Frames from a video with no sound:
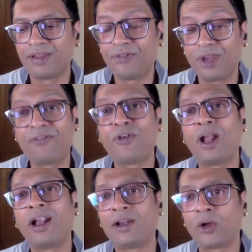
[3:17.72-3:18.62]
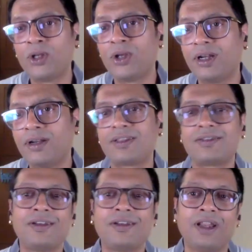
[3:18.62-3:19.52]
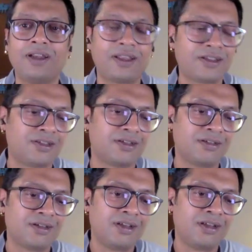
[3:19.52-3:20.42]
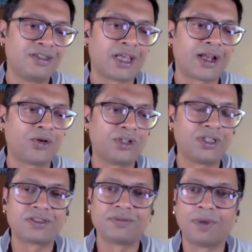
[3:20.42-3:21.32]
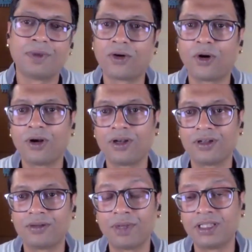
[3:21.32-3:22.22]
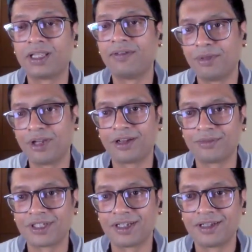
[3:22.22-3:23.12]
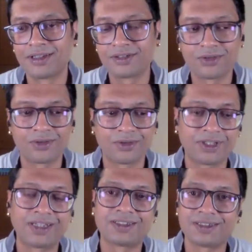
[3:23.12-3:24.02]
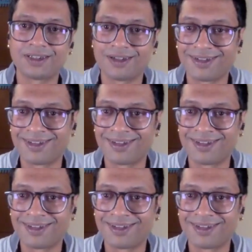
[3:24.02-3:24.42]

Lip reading: if you at all you're interested in meditation, check out this monk called Bhante Vimalaramsi. So that's